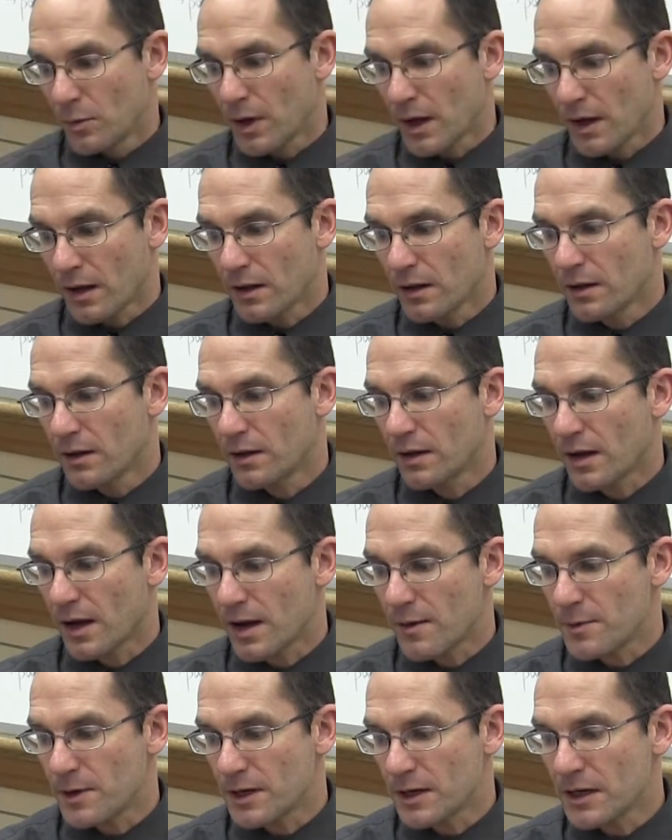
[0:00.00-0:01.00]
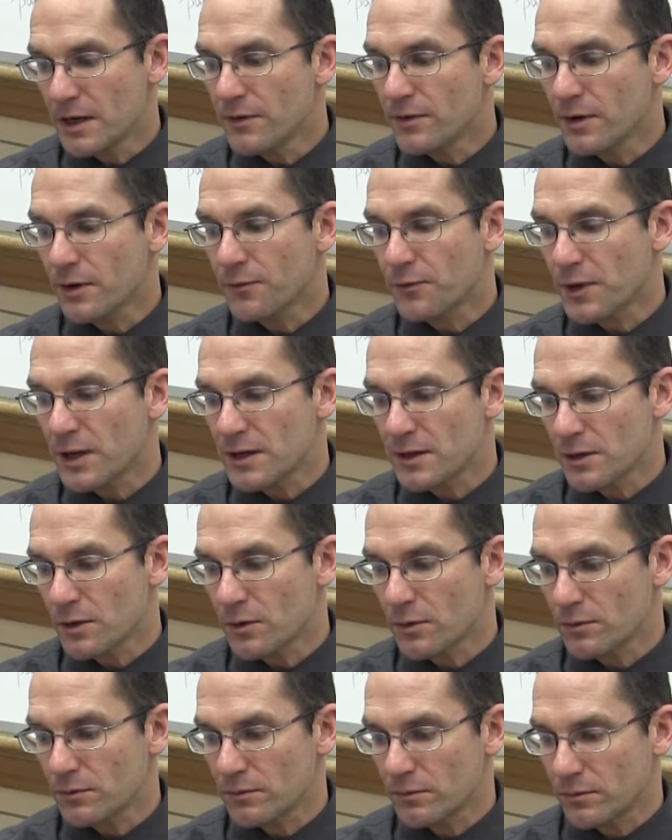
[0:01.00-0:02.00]
Well, I mean, even if they
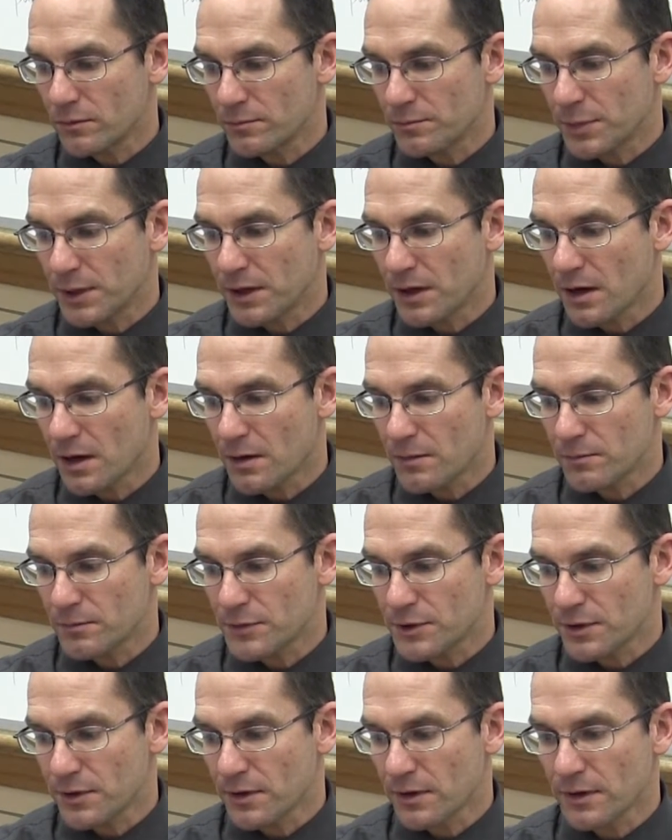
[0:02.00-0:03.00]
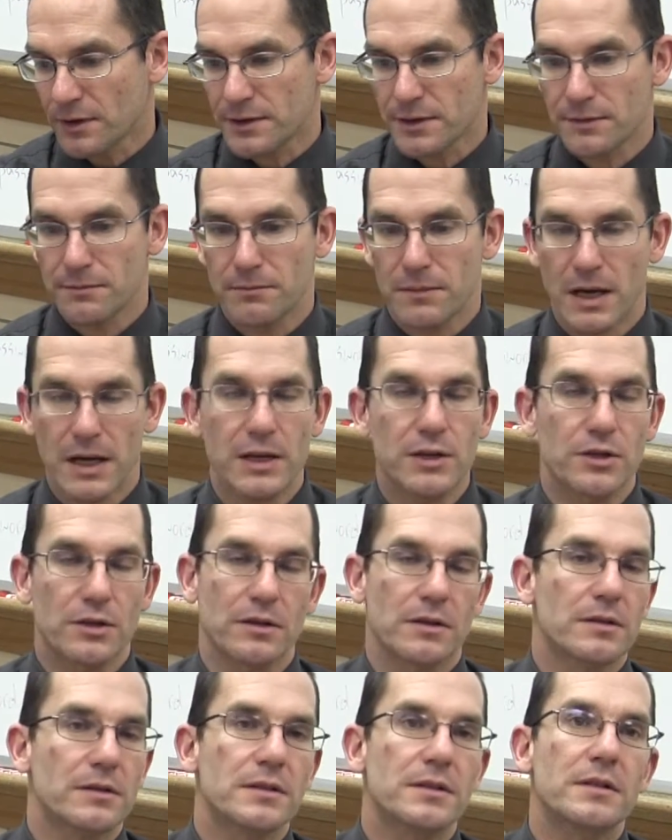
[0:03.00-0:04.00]
don't become journalism
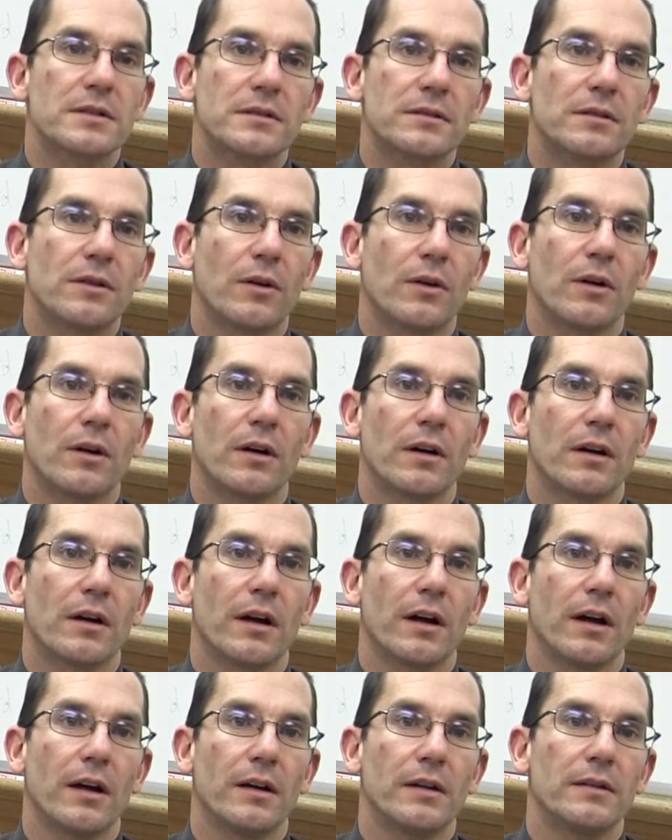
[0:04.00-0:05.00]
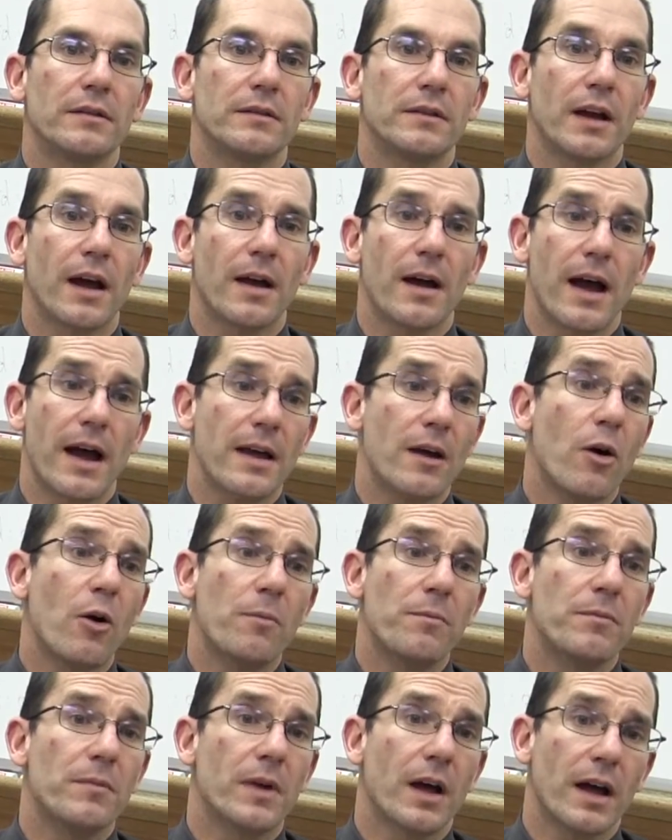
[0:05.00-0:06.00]
majors, or I
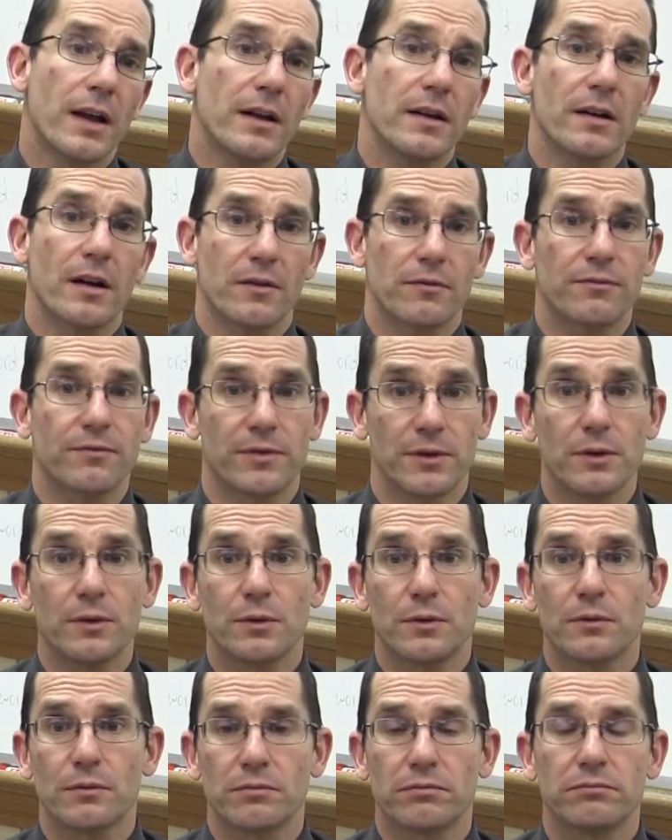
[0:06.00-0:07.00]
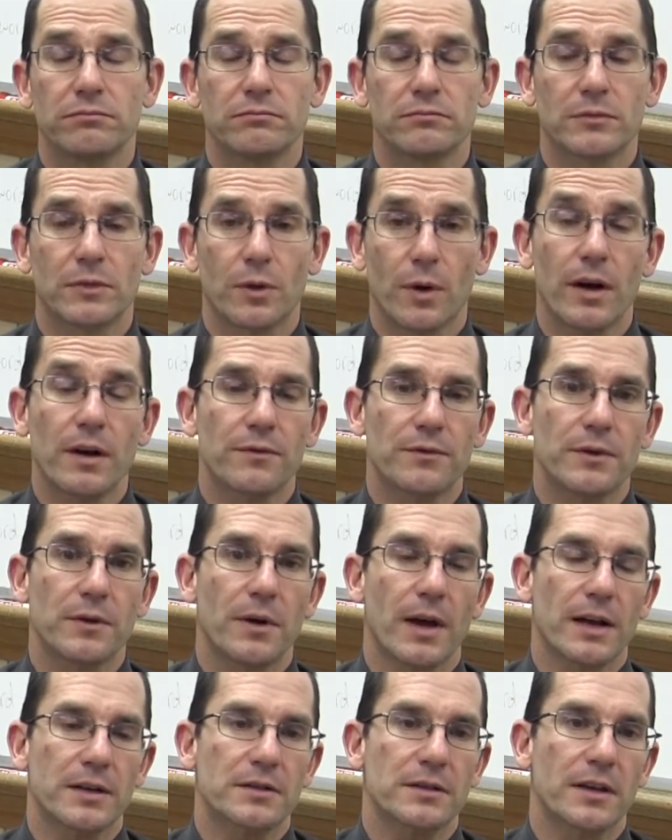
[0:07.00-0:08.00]
hope, and quite a few
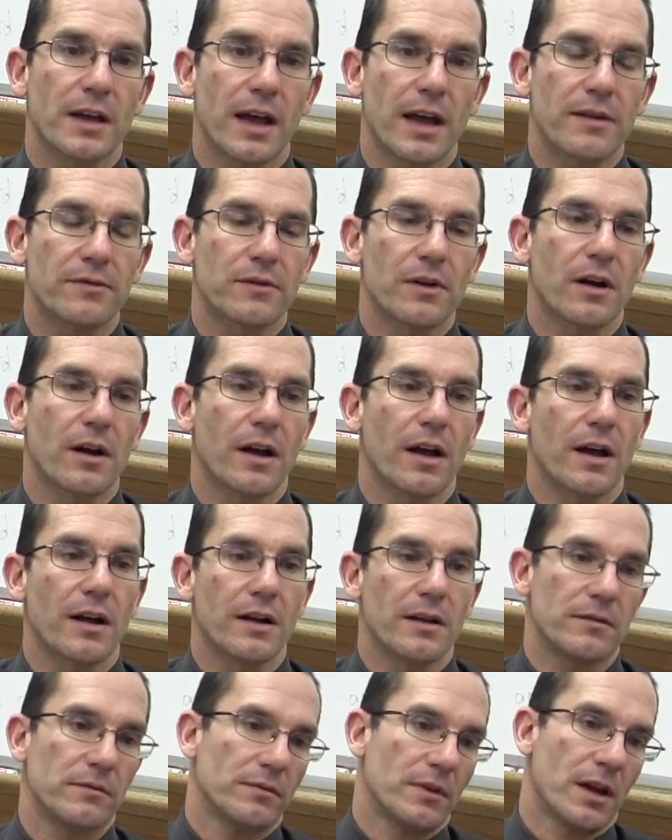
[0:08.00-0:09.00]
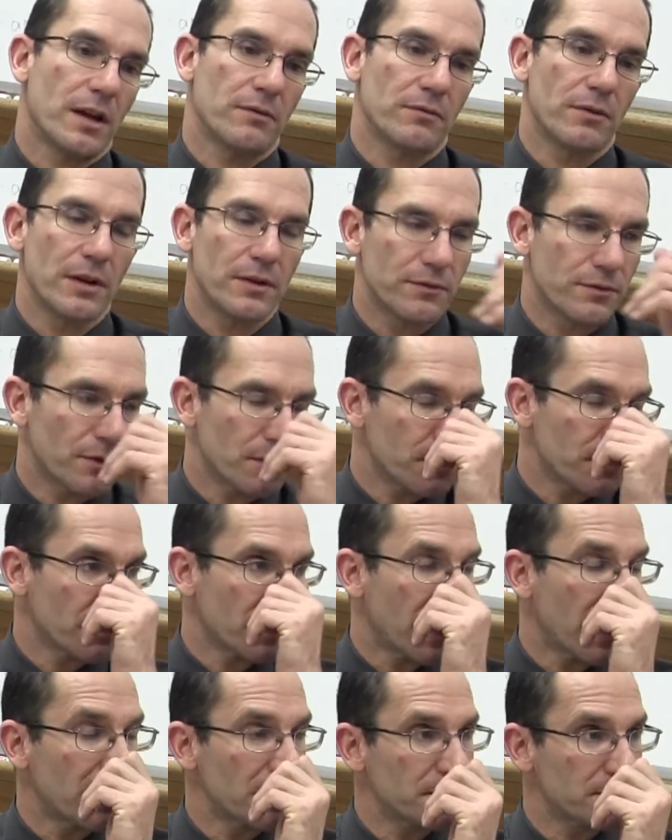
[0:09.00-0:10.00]
actually have gone on and written for their
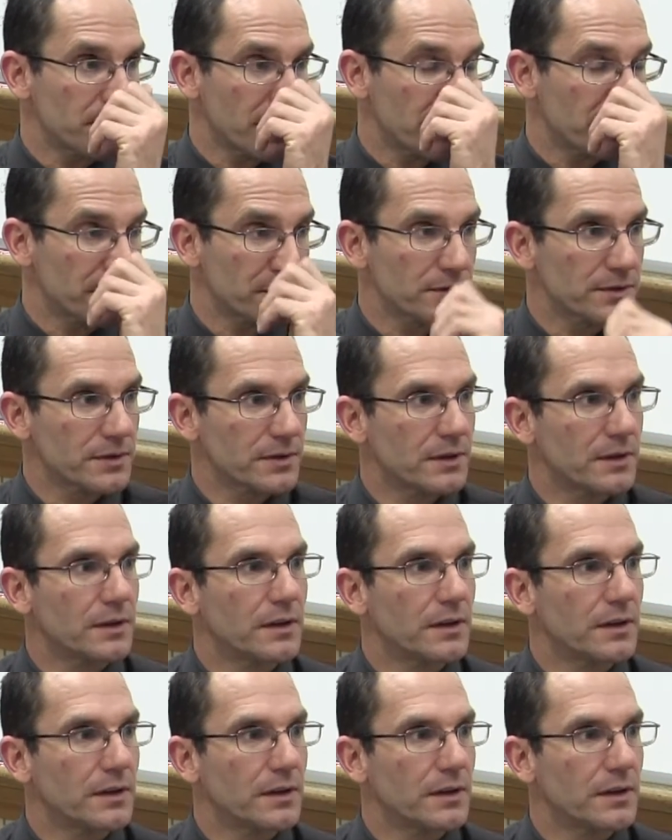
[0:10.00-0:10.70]
college papers.